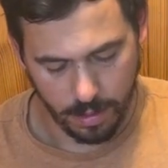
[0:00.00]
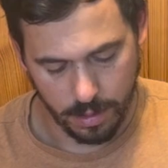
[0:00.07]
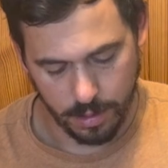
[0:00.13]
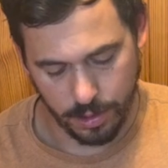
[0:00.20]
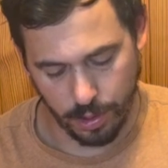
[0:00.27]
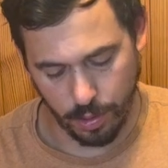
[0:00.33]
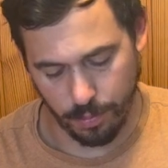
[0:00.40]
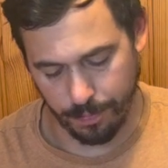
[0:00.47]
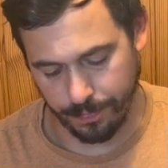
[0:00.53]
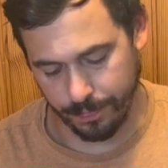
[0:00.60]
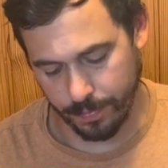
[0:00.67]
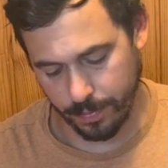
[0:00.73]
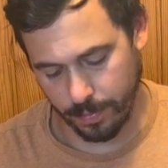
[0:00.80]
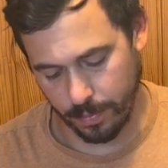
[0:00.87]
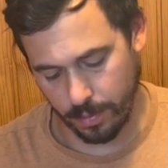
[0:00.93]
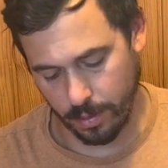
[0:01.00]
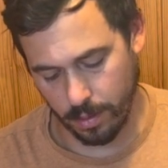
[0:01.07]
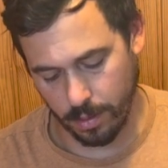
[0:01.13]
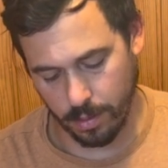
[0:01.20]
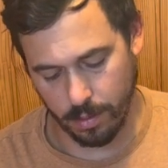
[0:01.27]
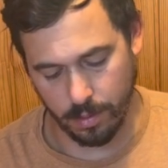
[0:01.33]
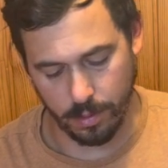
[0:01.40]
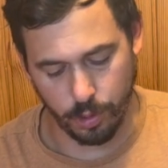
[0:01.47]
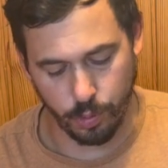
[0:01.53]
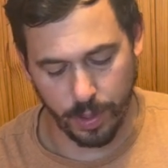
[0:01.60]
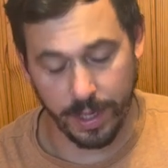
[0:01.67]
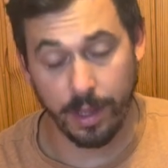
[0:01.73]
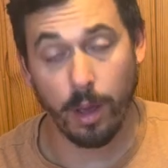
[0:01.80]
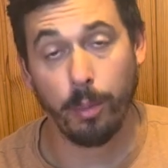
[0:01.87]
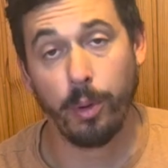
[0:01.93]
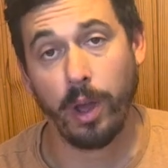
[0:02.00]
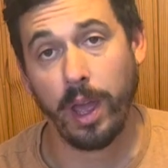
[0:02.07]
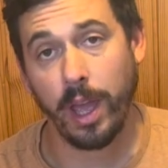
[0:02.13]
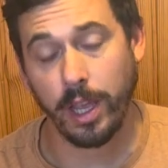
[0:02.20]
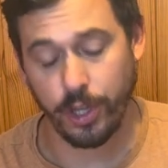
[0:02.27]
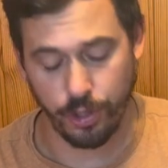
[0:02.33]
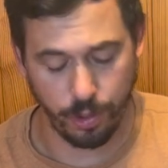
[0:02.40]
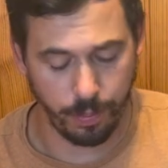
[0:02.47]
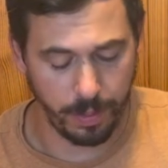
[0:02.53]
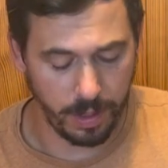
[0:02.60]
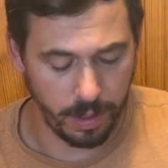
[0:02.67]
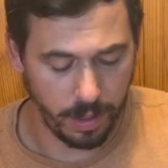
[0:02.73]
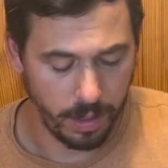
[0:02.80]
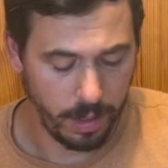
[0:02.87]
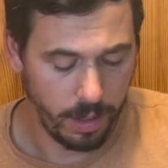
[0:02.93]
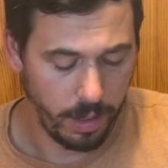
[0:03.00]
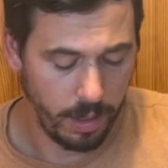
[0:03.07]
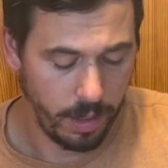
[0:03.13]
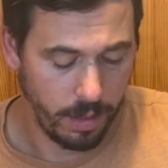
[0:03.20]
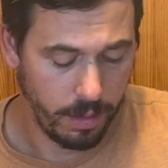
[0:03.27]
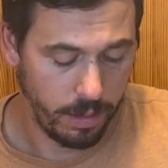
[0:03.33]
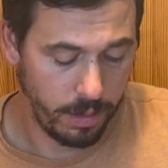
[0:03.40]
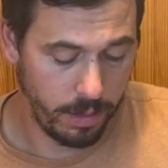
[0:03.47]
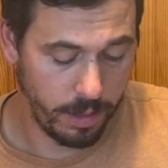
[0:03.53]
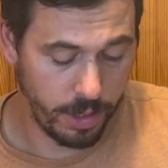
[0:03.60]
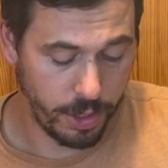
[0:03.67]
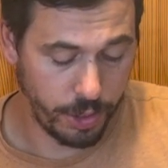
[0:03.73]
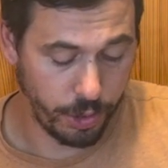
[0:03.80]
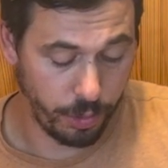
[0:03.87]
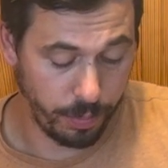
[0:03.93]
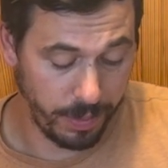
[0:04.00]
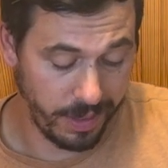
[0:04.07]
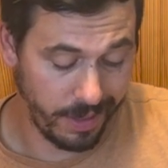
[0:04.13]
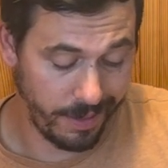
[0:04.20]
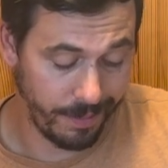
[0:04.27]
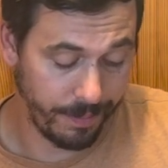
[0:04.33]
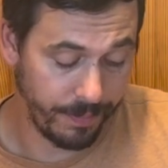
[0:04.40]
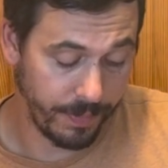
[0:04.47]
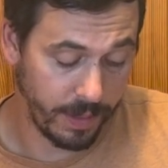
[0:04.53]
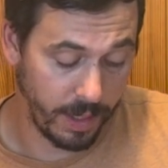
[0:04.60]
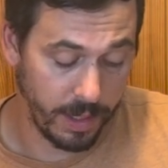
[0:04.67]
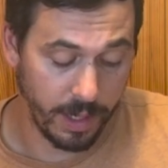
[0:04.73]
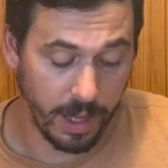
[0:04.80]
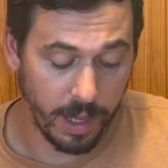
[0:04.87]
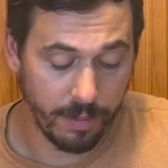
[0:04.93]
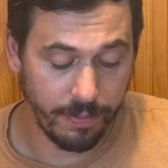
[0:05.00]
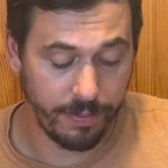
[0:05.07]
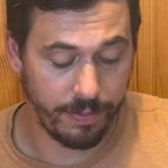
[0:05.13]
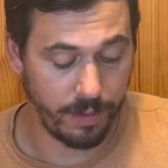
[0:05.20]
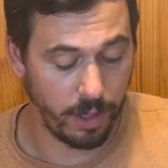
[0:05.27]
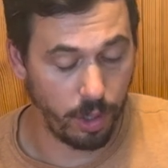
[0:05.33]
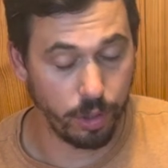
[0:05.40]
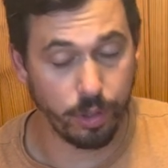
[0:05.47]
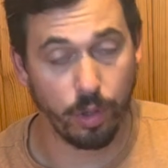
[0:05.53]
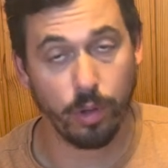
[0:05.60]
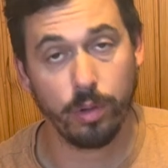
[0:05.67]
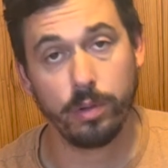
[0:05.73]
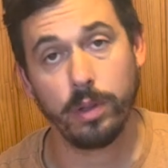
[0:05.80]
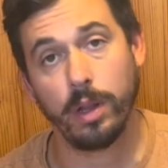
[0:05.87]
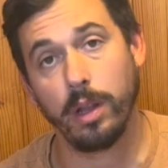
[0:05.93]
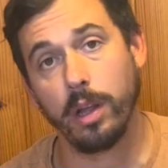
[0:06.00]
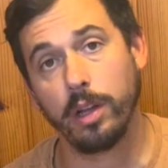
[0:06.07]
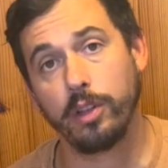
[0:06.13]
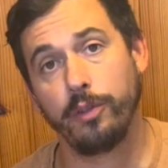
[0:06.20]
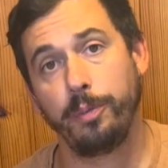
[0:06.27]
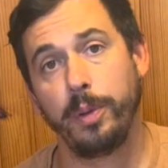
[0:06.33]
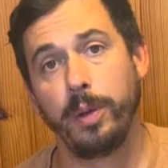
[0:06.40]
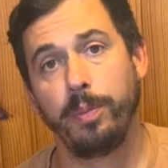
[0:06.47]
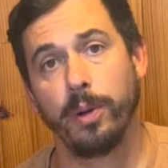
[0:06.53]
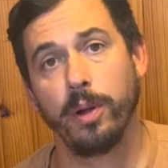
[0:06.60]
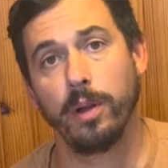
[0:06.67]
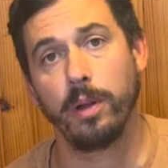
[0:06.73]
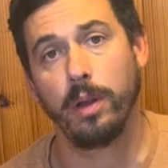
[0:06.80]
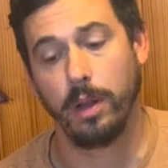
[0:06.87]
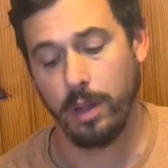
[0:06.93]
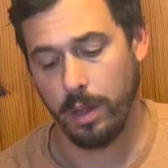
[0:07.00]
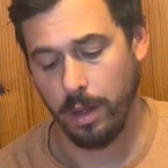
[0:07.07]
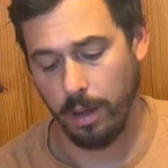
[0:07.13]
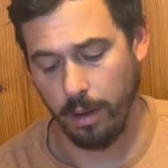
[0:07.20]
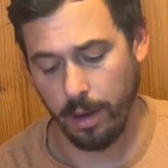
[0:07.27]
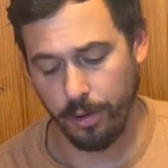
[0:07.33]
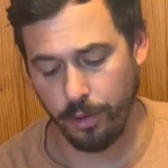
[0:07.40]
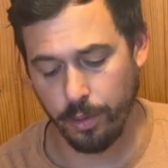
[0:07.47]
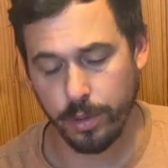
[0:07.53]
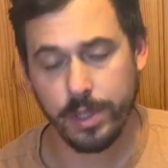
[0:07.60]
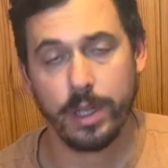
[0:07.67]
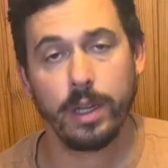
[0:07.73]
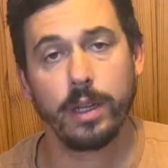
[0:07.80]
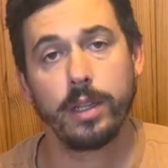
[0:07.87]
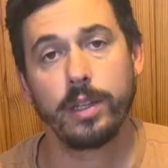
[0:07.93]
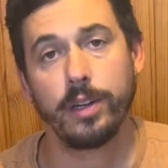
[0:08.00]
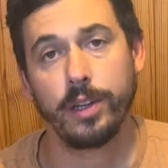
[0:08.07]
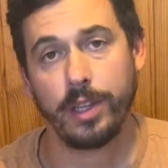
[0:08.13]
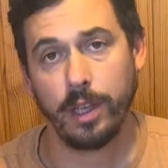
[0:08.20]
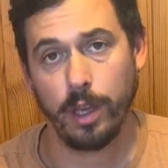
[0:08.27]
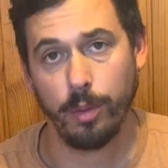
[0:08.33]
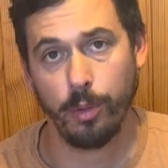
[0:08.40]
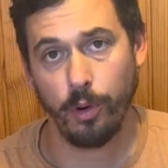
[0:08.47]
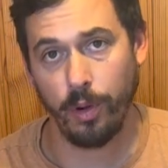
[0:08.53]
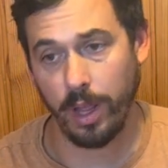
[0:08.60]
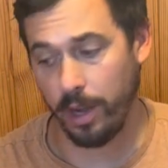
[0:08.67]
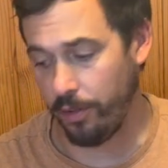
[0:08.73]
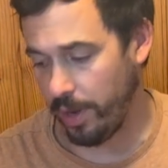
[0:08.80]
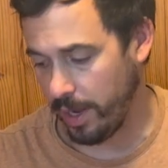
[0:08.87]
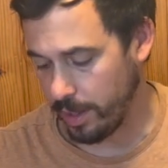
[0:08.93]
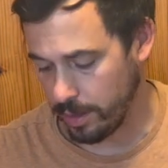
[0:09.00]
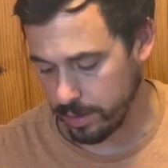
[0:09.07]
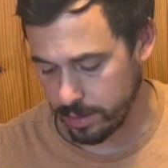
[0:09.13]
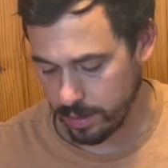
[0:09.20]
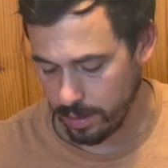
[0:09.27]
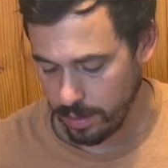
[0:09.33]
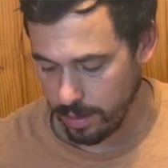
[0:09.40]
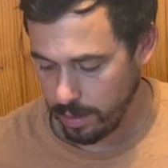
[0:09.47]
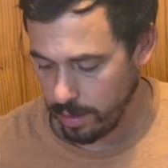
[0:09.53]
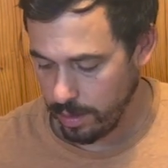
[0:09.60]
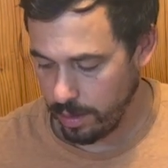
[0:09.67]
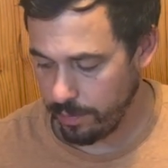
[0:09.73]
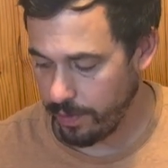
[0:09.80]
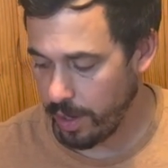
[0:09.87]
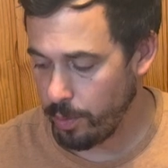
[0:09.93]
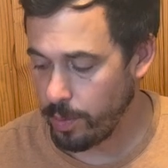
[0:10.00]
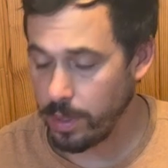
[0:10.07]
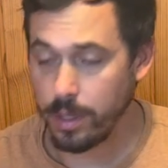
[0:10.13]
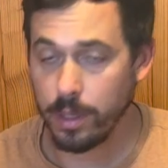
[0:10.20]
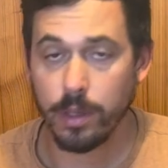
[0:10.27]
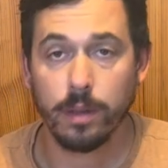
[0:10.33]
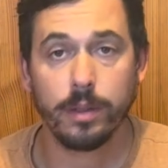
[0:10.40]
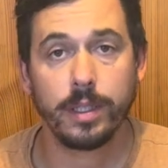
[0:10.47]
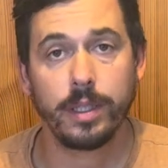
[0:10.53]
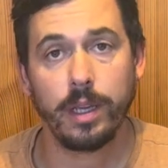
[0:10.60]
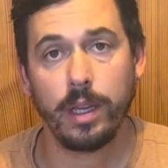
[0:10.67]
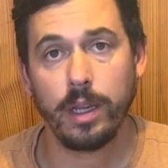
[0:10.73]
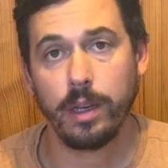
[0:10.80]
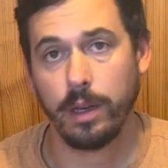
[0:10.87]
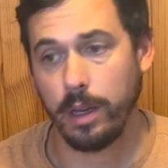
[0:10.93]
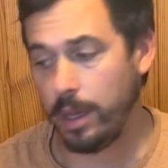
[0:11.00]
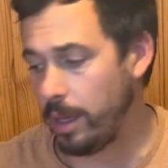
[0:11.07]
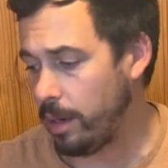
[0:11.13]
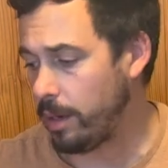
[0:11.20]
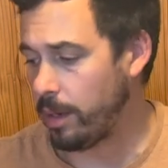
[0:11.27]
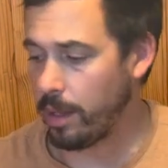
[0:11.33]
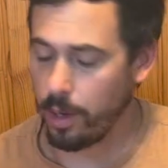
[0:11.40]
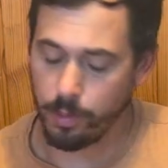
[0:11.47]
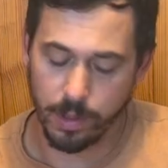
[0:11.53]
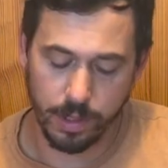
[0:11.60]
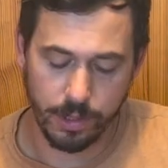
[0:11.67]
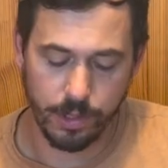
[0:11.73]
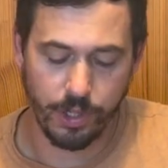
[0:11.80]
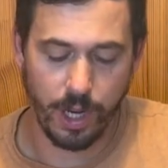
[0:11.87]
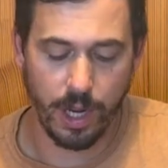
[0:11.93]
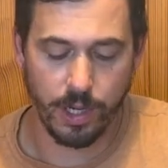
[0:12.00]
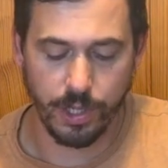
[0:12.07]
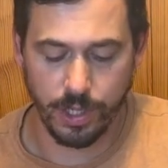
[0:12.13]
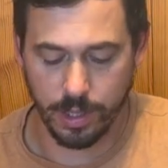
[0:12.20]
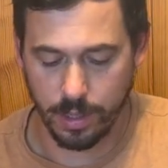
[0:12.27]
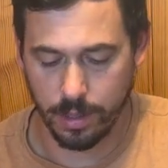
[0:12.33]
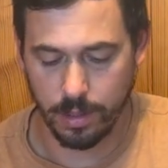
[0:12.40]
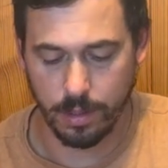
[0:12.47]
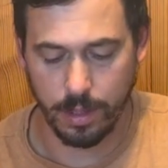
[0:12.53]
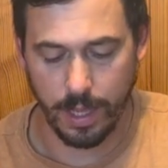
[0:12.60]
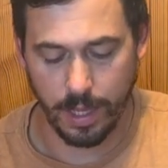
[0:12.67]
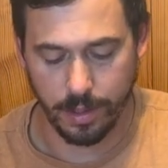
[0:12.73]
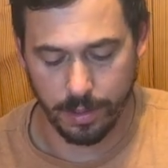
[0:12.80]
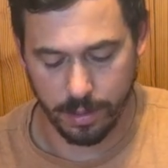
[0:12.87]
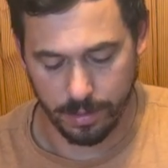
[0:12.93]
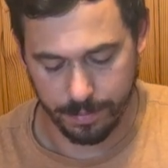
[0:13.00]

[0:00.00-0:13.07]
So 20 MOA should be enough, although a lot of people are using 30 MOA rails. If I will see the need, I will change it later.